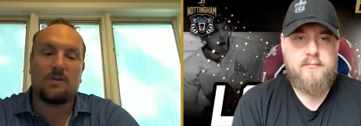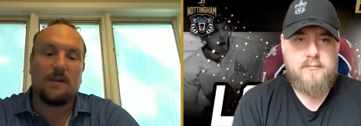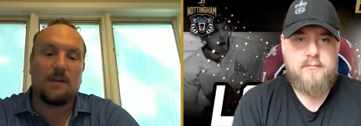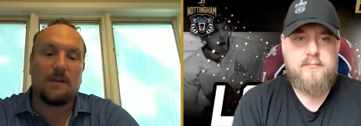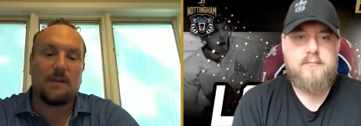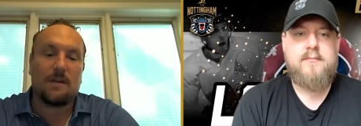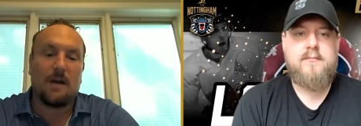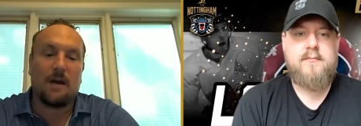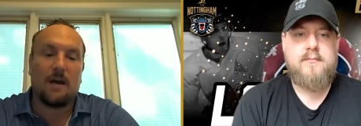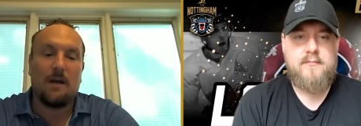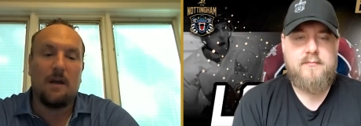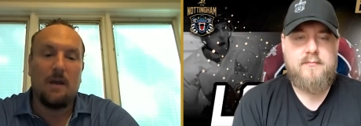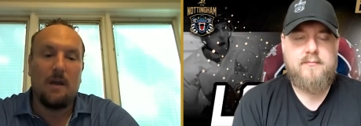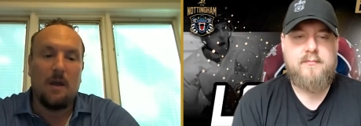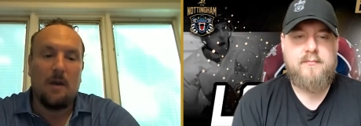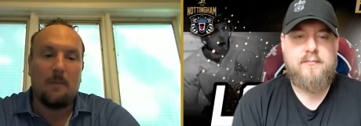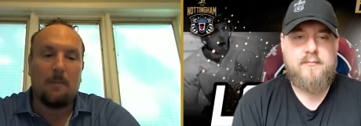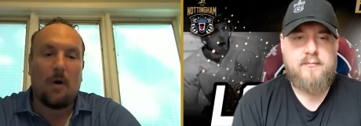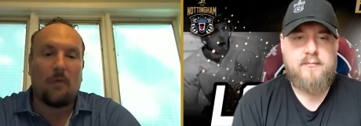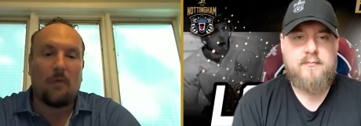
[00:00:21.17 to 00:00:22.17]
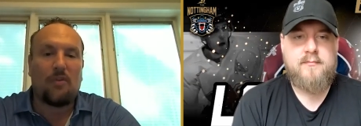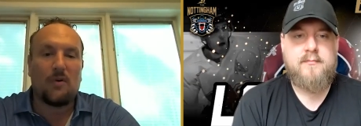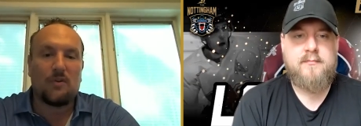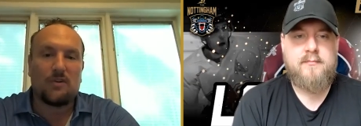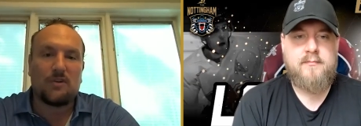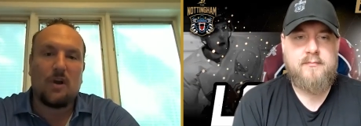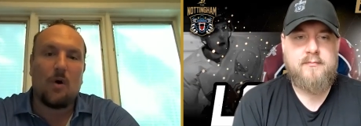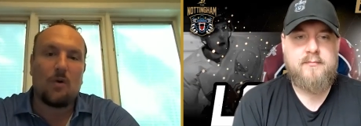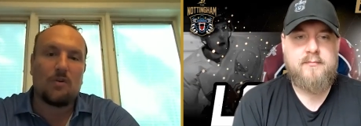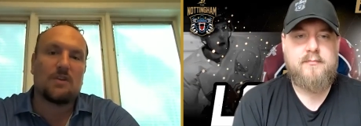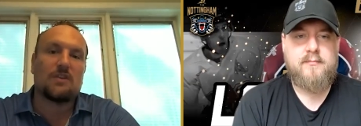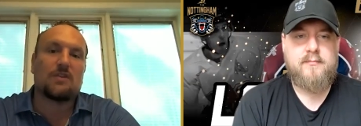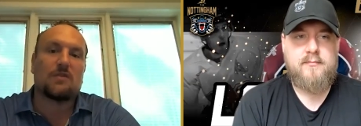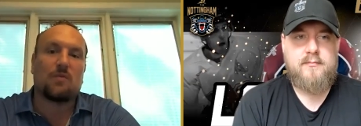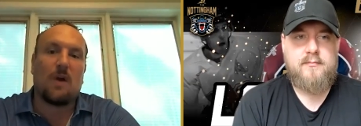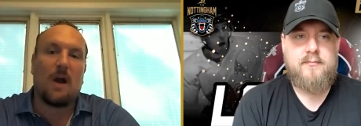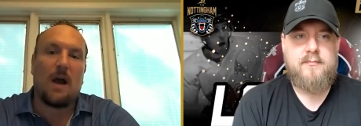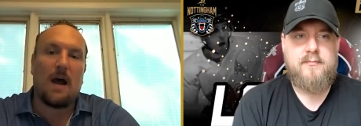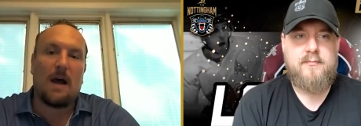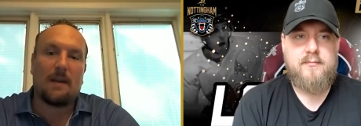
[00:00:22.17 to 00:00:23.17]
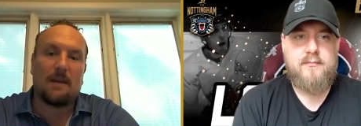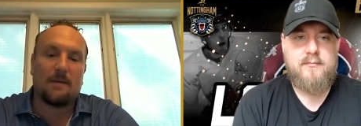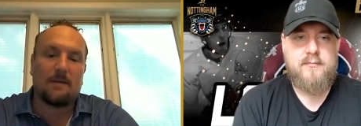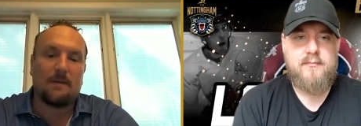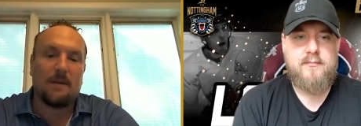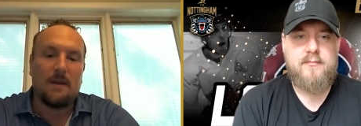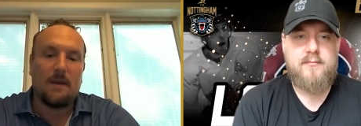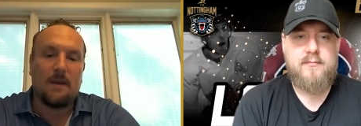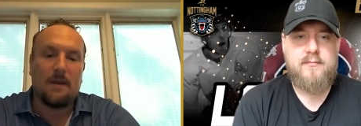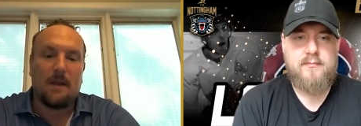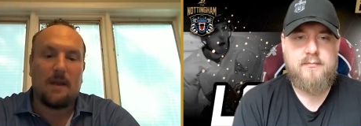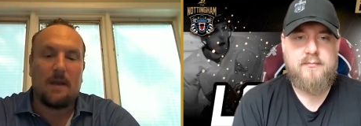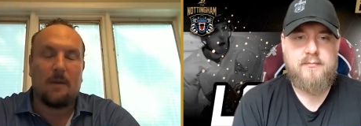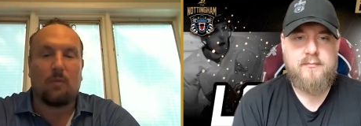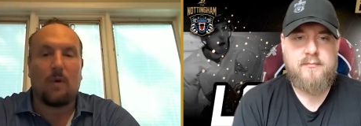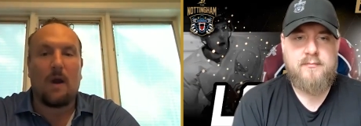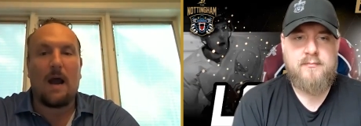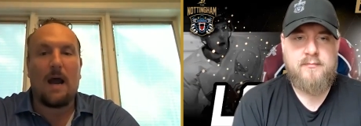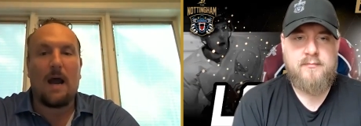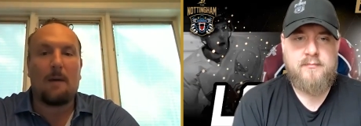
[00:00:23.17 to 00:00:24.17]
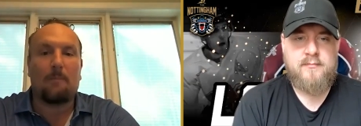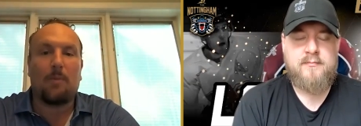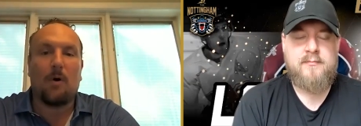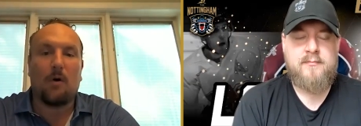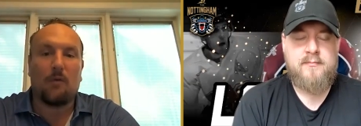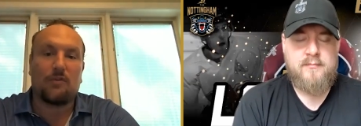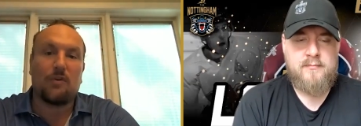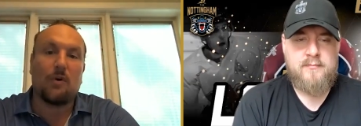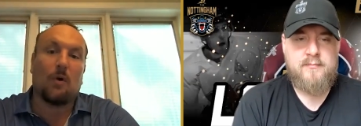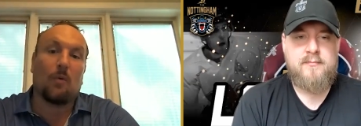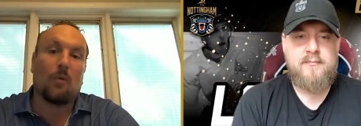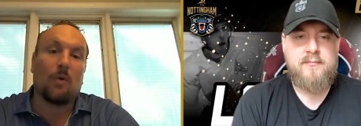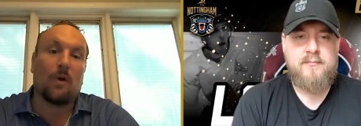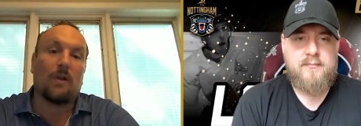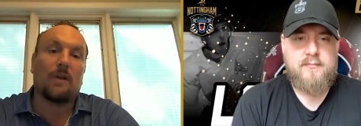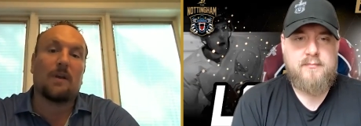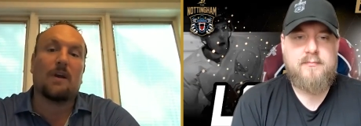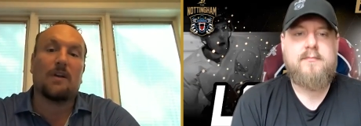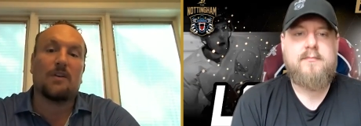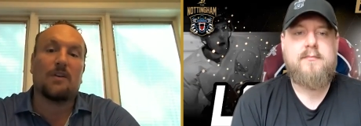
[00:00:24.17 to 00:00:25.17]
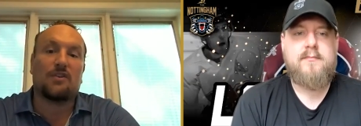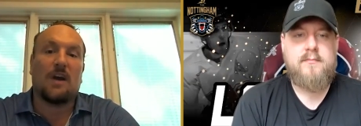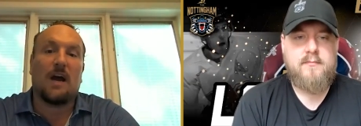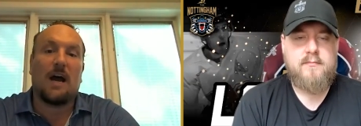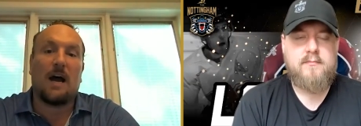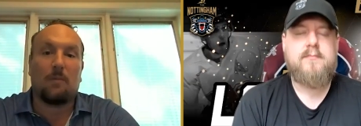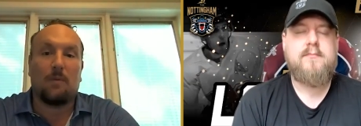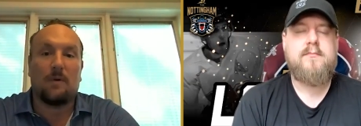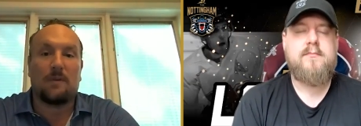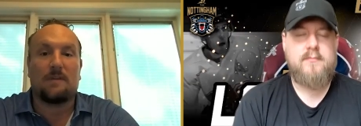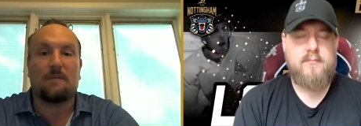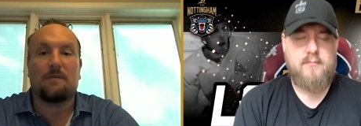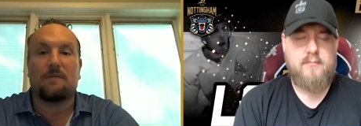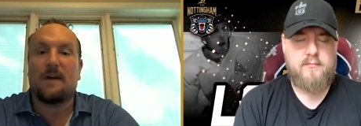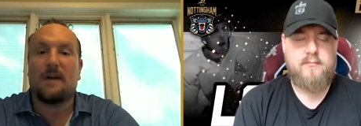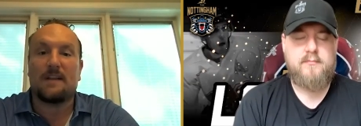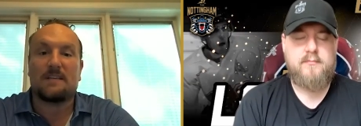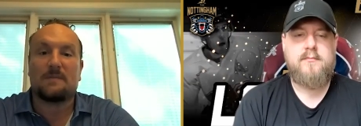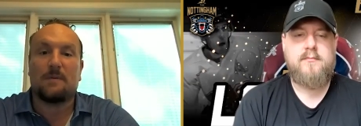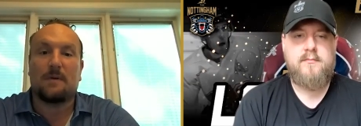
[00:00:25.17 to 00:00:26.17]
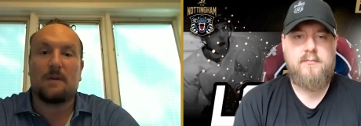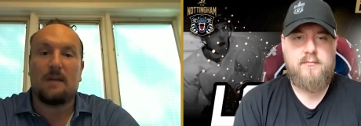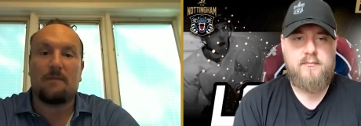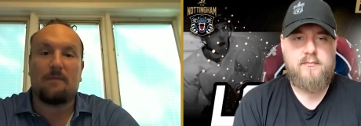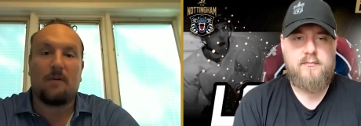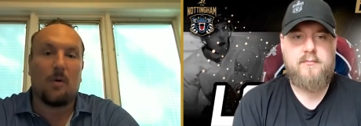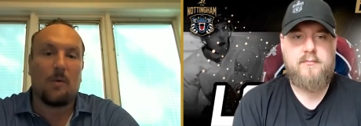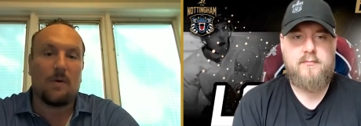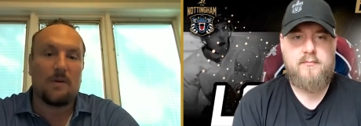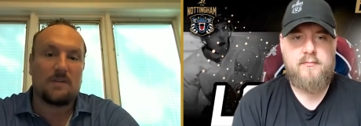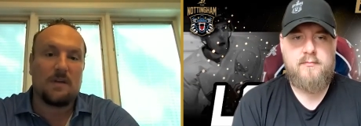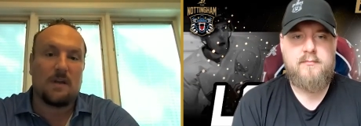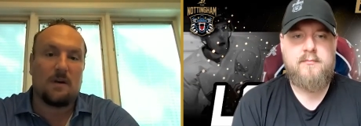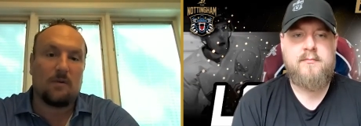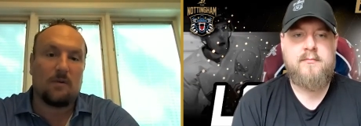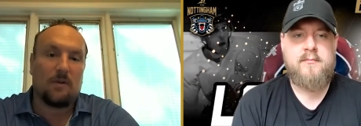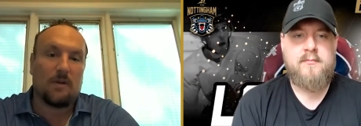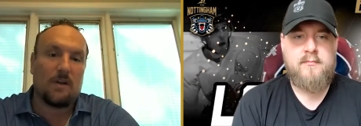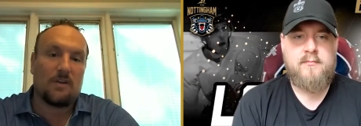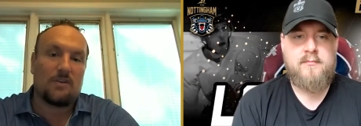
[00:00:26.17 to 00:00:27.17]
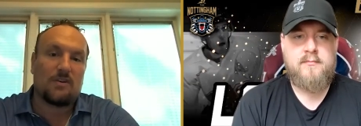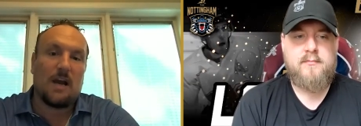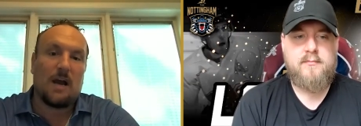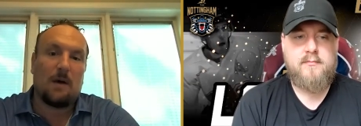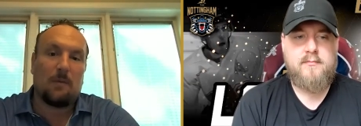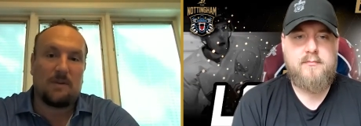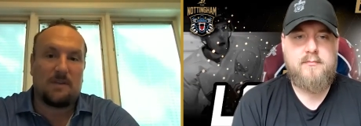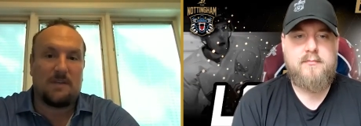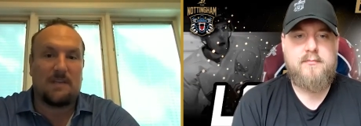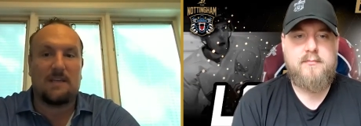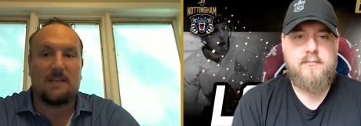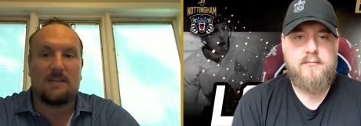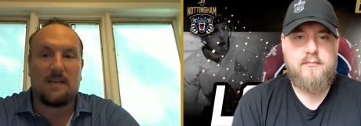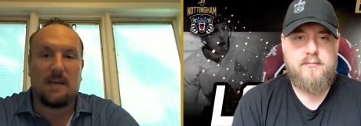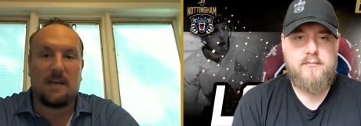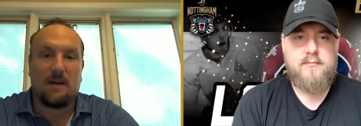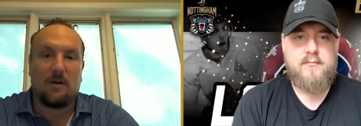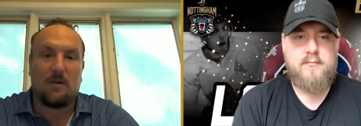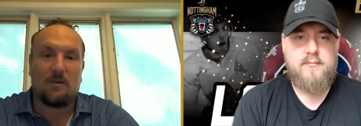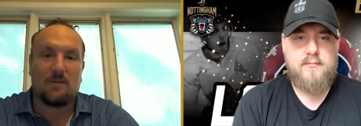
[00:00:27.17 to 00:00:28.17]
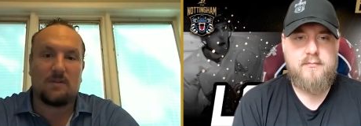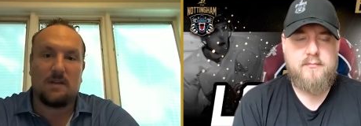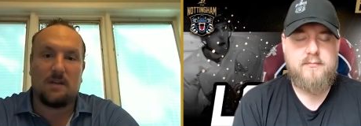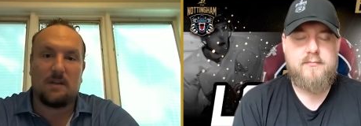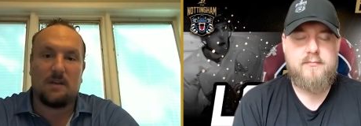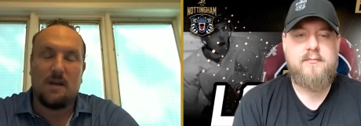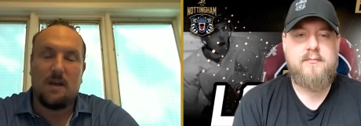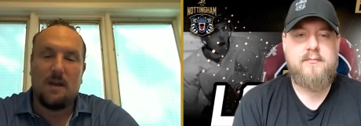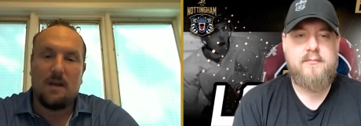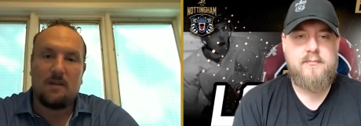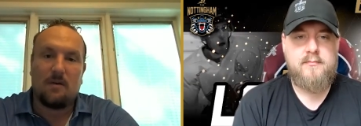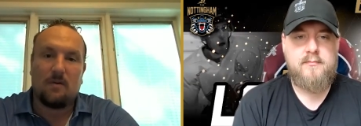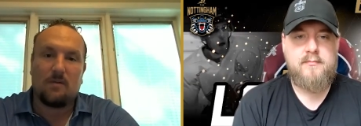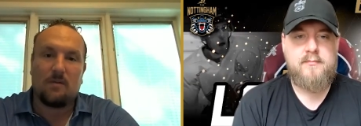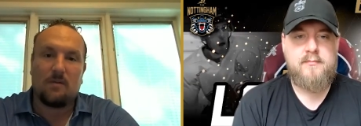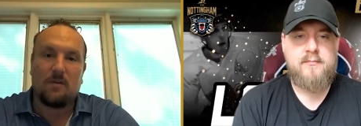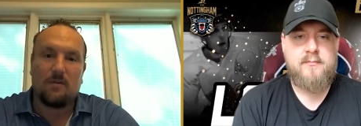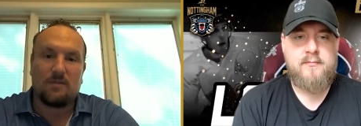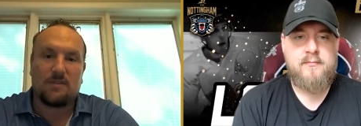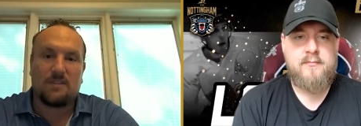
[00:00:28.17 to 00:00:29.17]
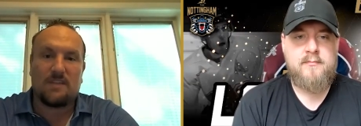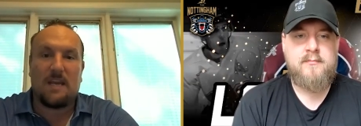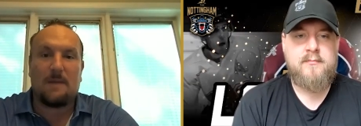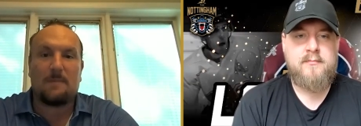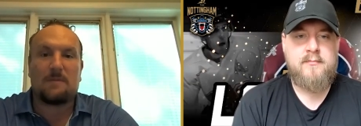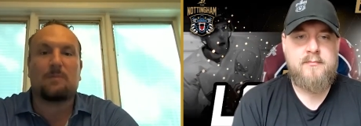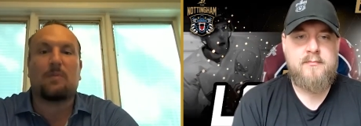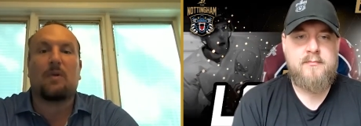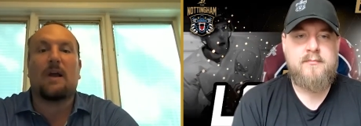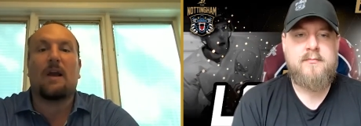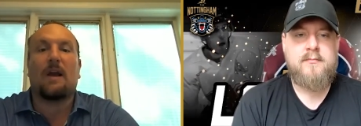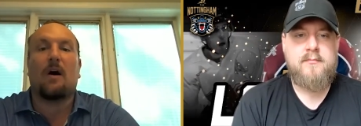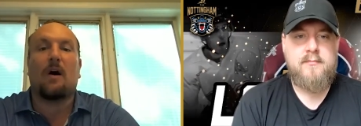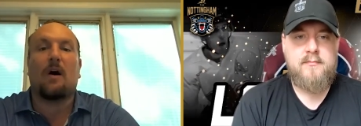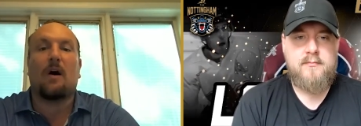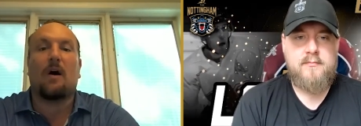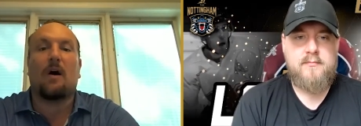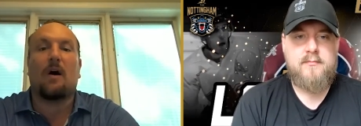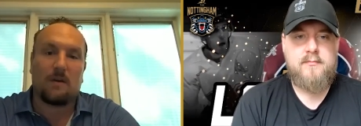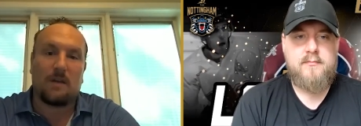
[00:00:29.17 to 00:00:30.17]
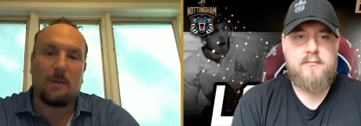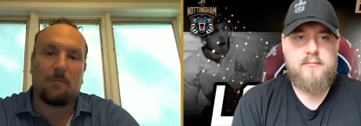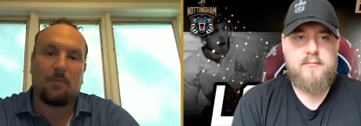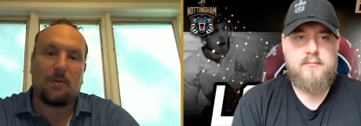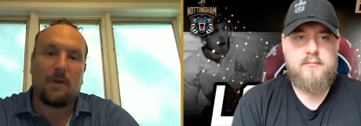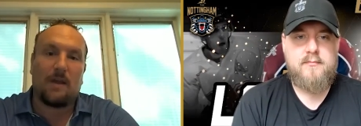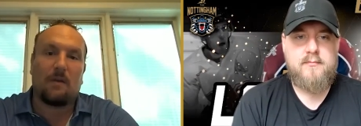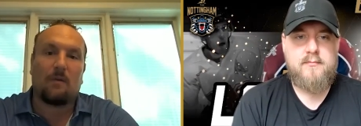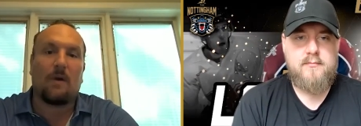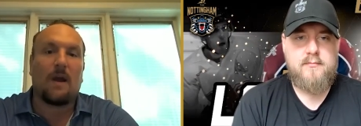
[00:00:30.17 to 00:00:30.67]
Speaker 1: And uh, both those coaches, Rod and and Rob both do a really good job with defensemen. They've always done a really good job with details, and th- those teams play hard. They play the